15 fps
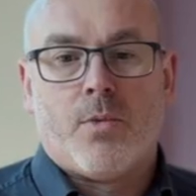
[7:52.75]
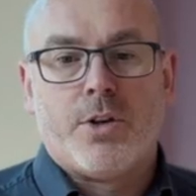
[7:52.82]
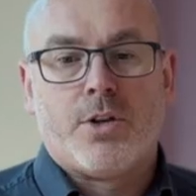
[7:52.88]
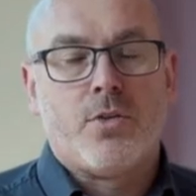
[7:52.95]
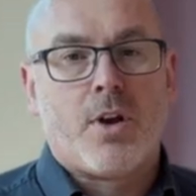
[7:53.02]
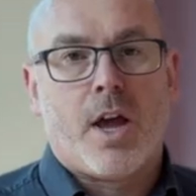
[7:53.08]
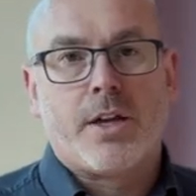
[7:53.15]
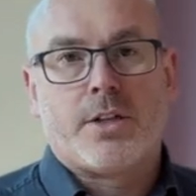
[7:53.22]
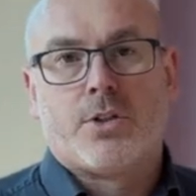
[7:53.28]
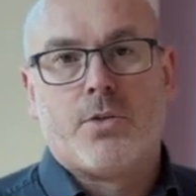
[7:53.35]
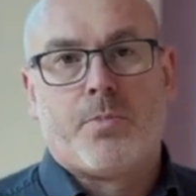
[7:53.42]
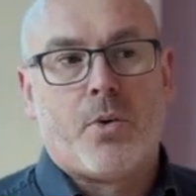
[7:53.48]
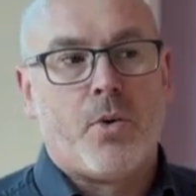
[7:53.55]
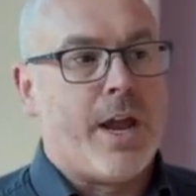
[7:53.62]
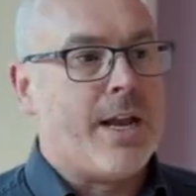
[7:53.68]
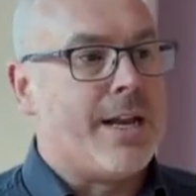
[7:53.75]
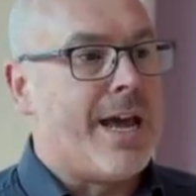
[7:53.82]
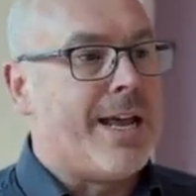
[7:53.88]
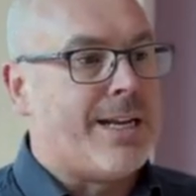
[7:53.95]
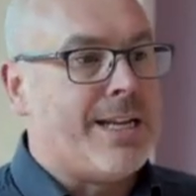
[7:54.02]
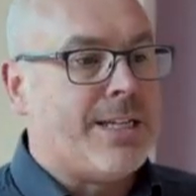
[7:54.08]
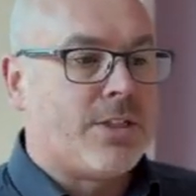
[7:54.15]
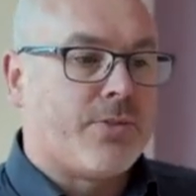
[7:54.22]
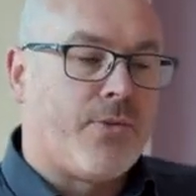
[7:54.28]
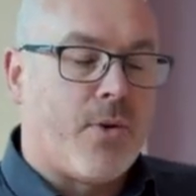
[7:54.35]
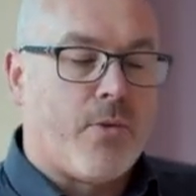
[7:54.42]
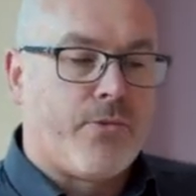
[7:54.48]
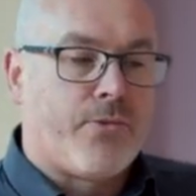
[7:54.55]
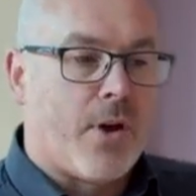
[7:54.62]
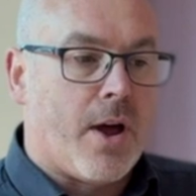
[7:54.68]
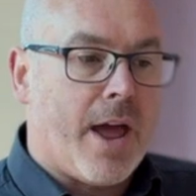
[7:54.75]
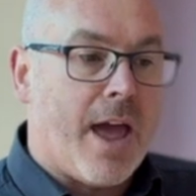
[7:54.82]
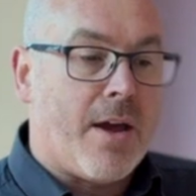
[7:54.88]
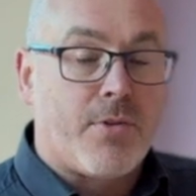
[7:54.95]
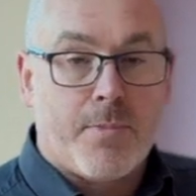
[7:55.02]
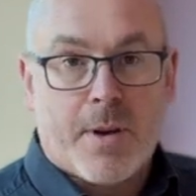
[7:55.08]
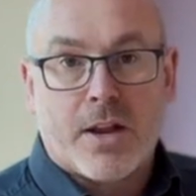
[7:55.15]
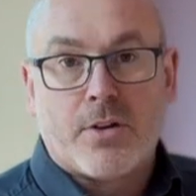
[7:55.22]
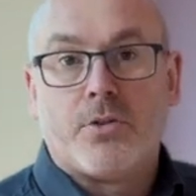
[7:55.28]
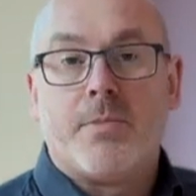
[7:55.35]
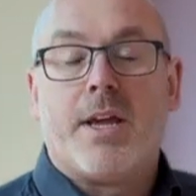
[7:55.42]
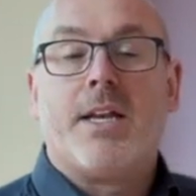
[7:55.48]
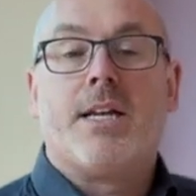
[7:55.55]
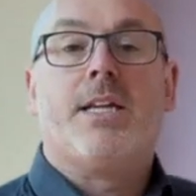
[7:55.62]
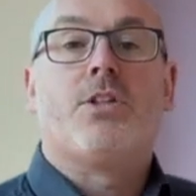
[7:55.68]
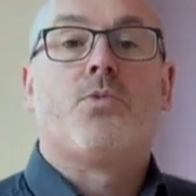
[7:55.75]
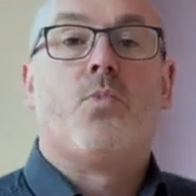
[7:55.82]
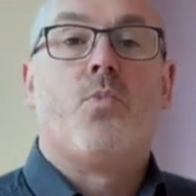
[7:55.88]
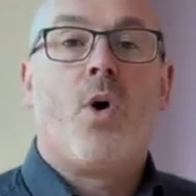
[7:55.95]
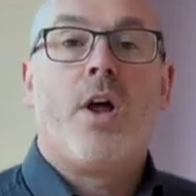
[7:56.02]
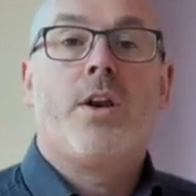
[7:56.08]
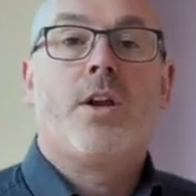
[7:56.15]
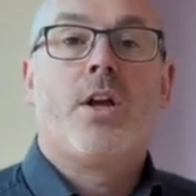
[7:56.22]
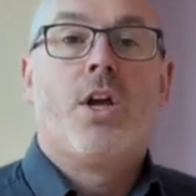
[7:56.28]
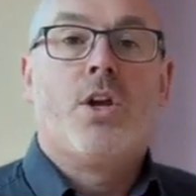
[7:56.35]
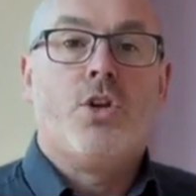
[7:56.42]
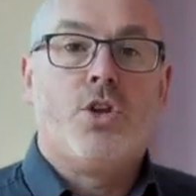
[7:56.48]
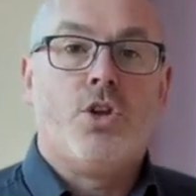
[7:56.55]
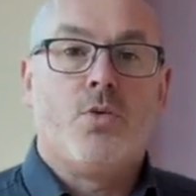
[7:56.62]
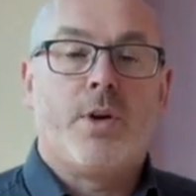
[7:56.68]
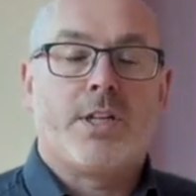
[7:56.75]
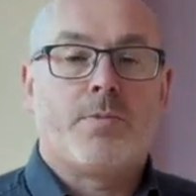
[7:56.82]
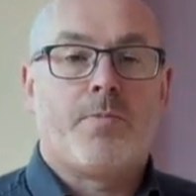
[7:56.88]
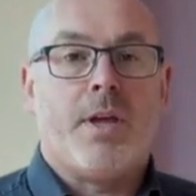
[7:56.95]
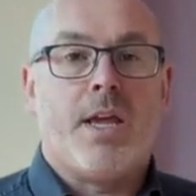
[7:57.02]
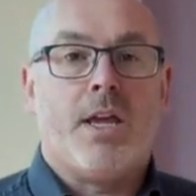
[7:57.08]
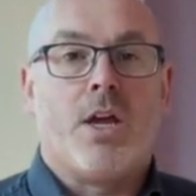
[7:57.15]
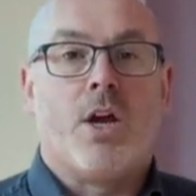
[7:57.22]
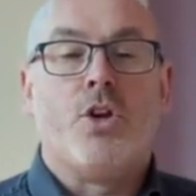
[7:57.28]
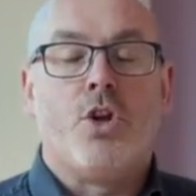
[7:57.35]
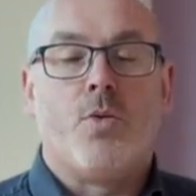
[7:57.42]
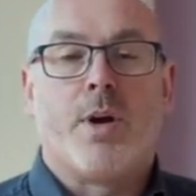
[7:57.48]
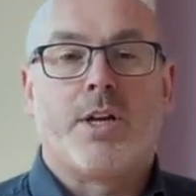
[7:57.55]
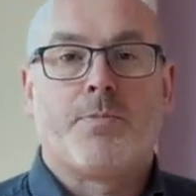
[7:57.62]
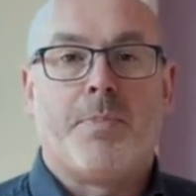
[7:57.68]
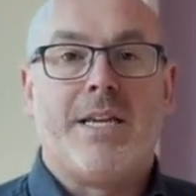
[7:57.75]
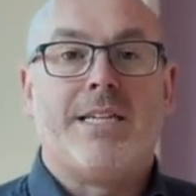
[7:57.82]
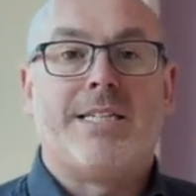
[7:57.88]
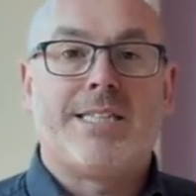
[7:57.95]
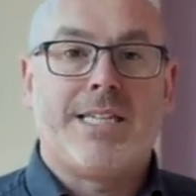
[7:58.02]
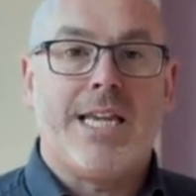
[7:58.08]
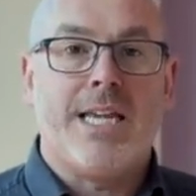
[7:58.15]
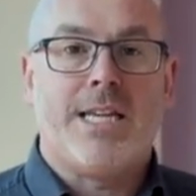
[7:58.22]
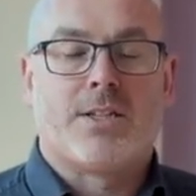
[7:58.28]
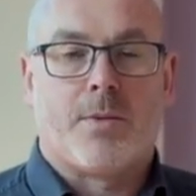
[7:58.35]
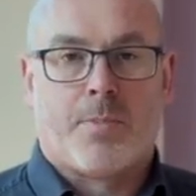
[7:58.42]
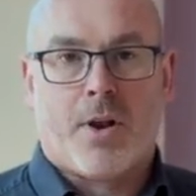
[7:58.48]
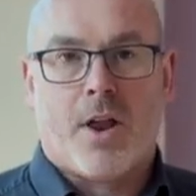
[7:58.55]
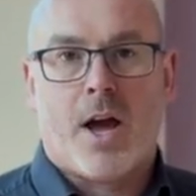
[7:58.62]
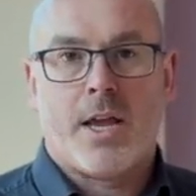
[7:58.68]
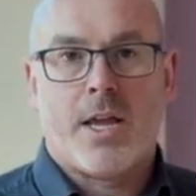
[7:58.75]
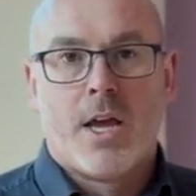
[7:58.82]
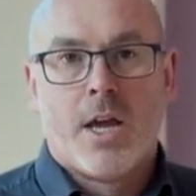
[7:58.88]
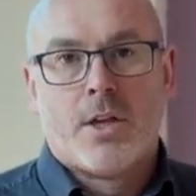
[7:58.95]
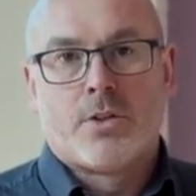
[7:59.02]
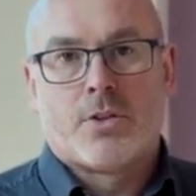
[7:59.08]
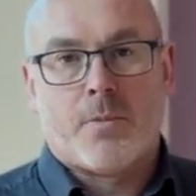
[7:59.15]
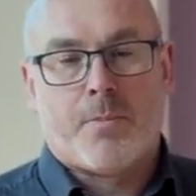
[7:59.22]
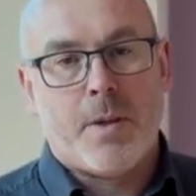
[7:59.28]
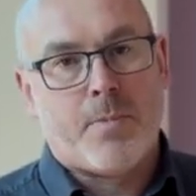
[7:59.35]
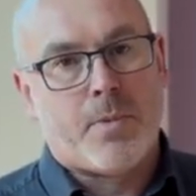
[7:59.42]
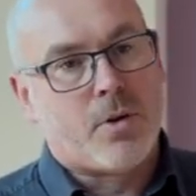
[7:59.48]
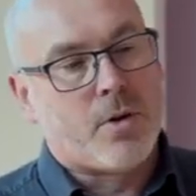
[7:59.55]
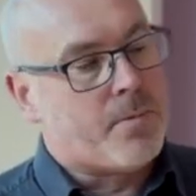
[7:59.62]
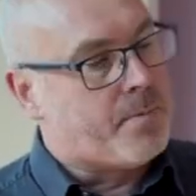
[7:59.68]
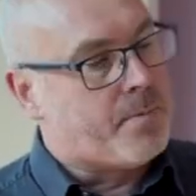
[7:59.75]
do like to put in, at least for every bedroom, at least one USB and USB-C supply so that people can